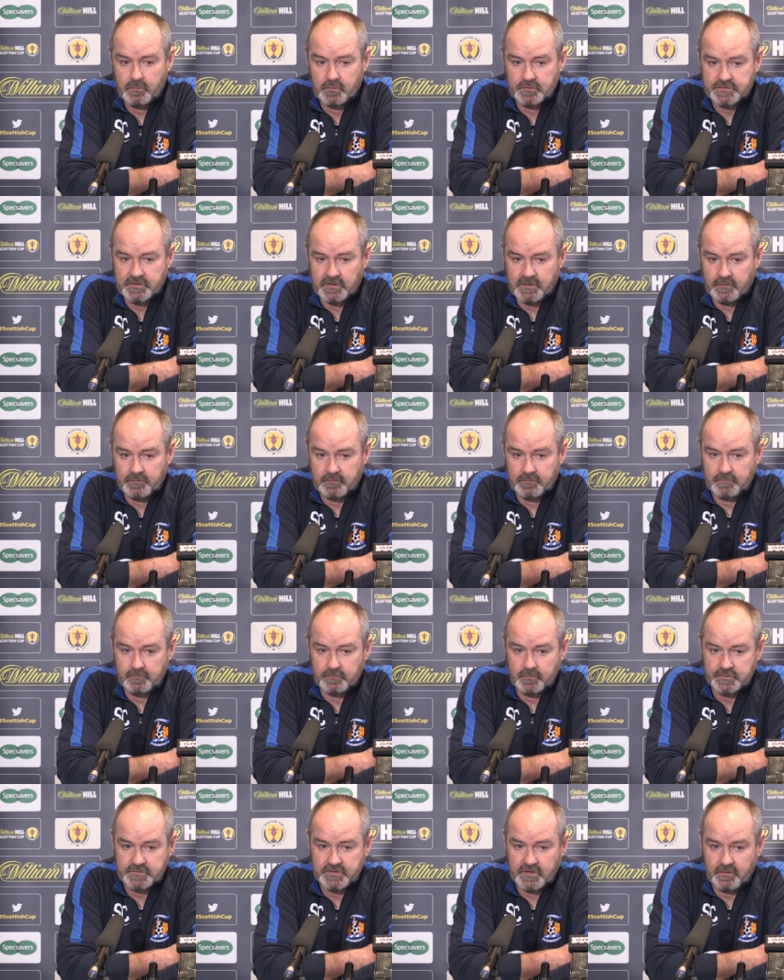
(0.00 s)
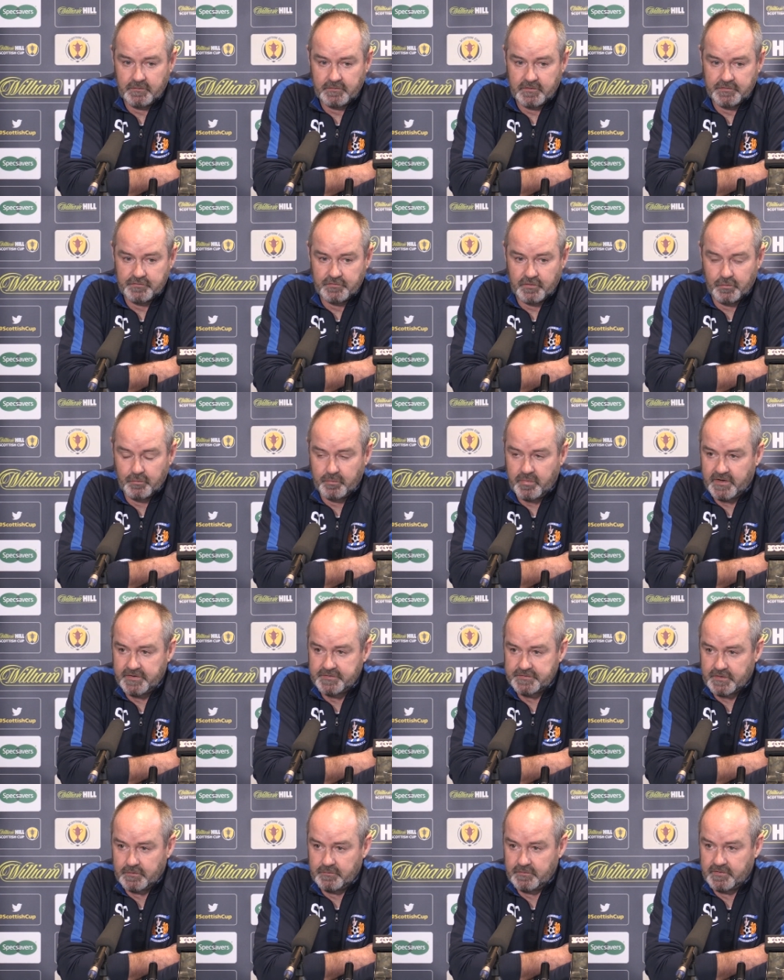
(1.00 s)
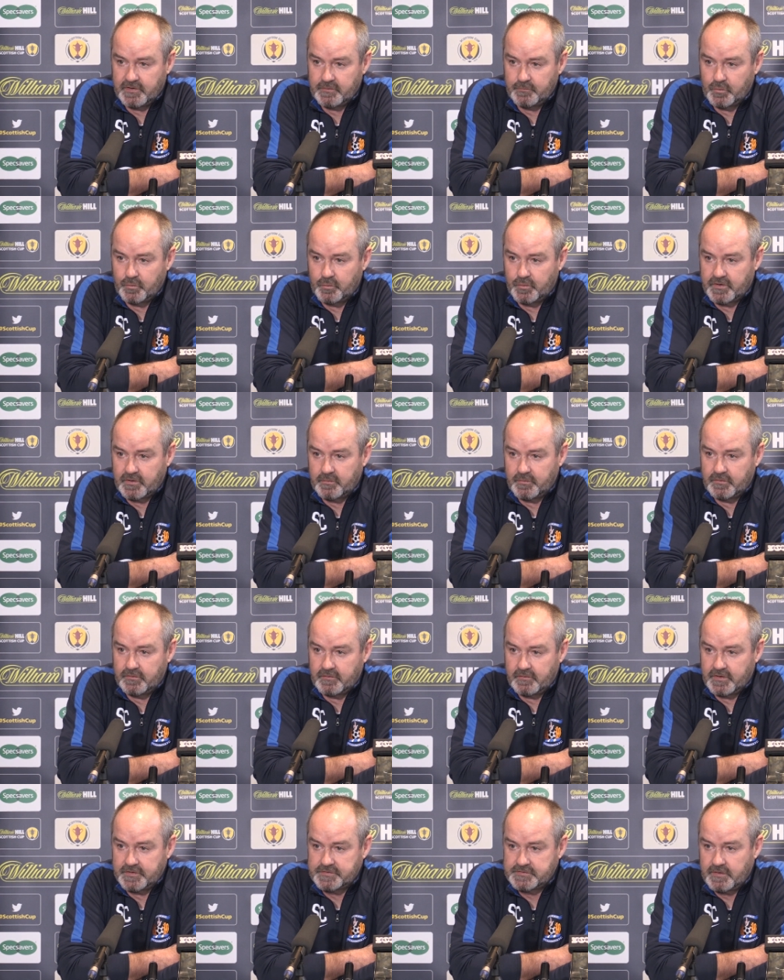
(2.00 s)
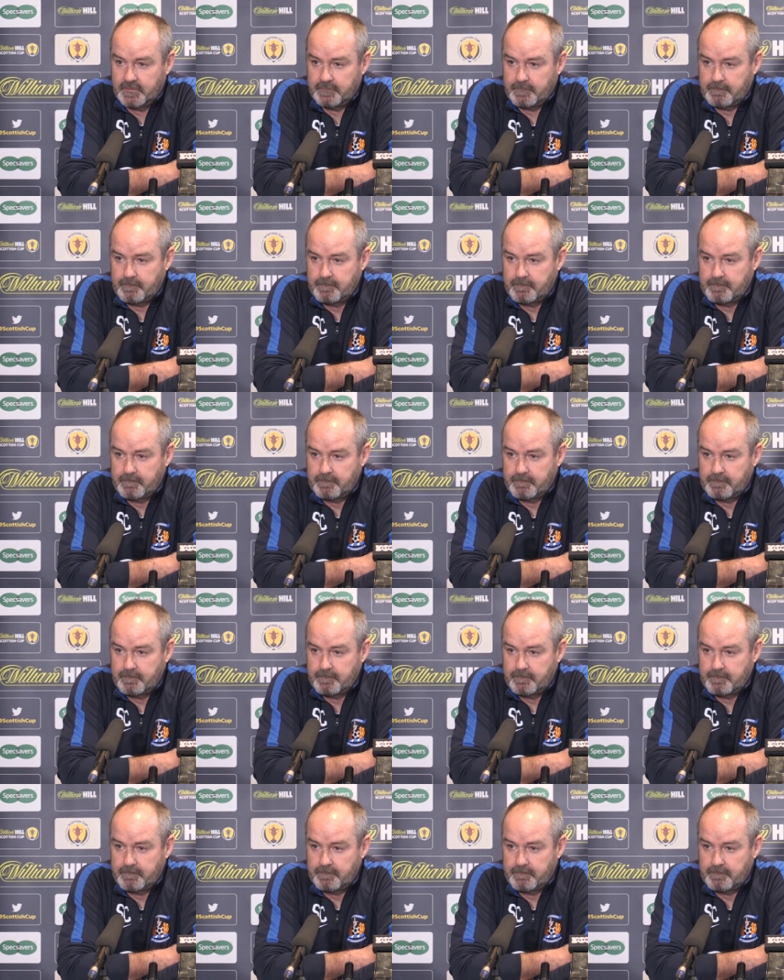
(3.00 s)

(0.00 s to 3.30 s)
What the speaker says: we'll see how this round pans out, and then we'll worry about the rest.